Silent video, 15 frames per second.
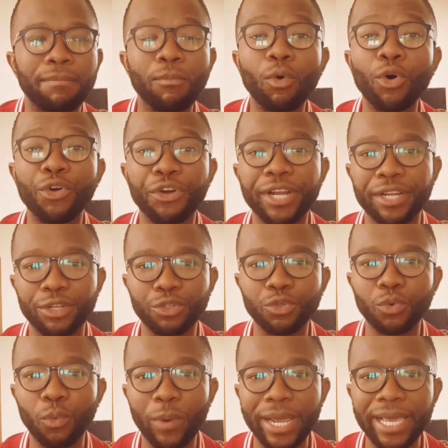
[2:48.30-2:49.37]
more ready
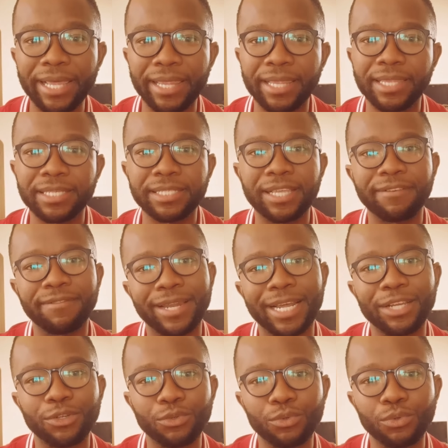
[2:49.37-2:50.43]
to wear than the stuff that
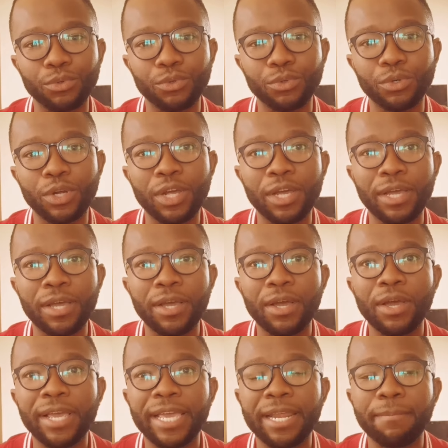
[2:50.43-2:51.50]
I do
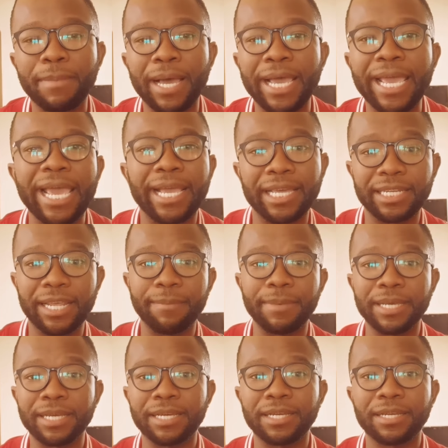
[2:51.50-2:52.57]
in my
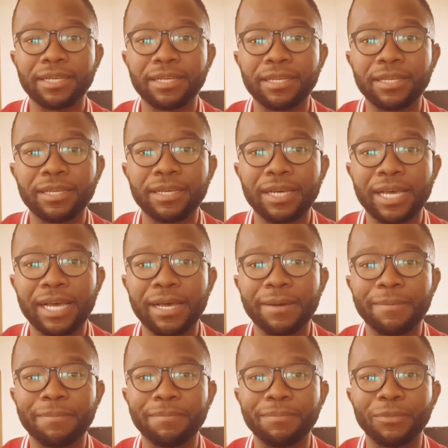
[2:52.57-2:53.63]
academic,
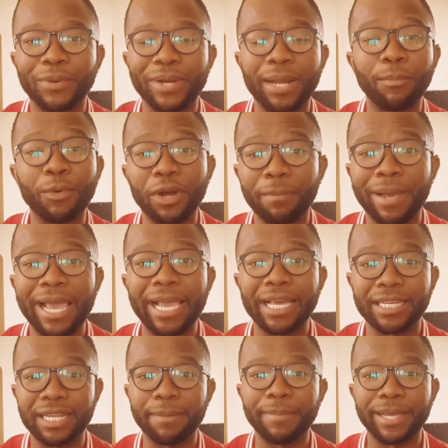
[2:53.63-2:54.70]
when I'm wearing my
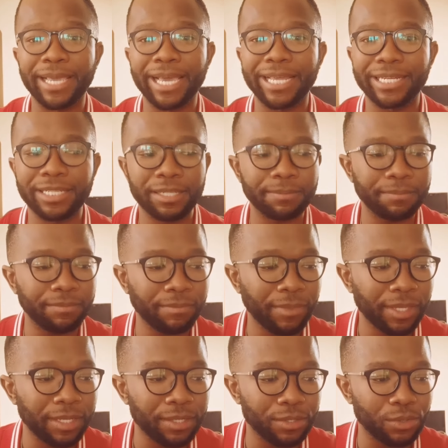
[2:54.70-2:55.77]
academic hat.
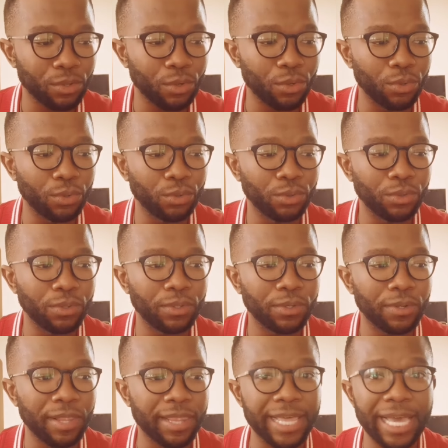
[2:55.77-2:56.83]
So
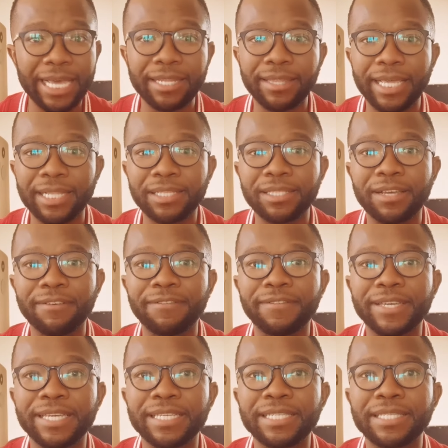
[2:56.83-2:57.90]
that
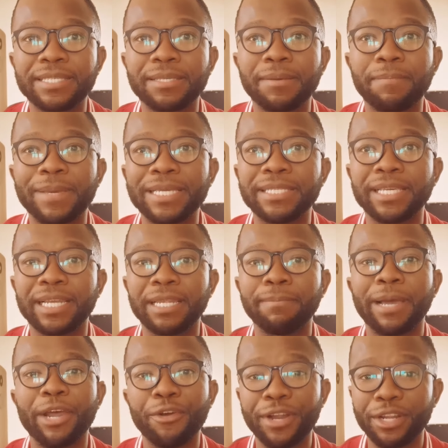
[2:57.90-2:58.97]
stuff is basically
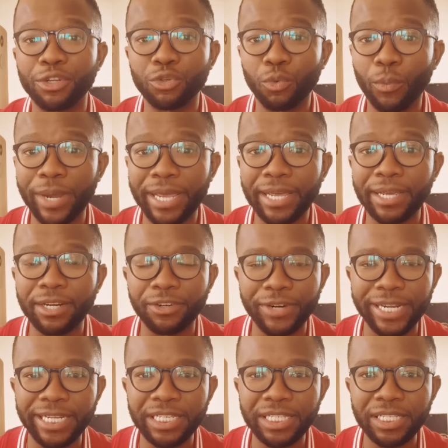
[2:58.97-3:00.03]
my ready-to-wear
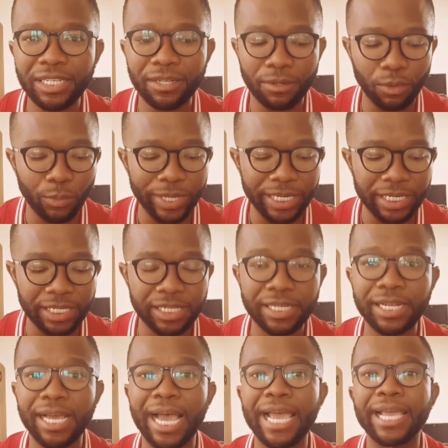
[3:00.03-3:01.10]
range, which
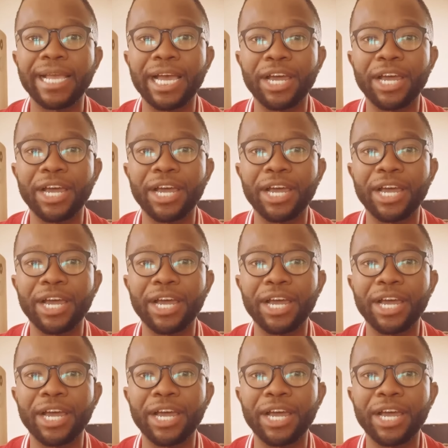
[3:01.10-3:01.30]
I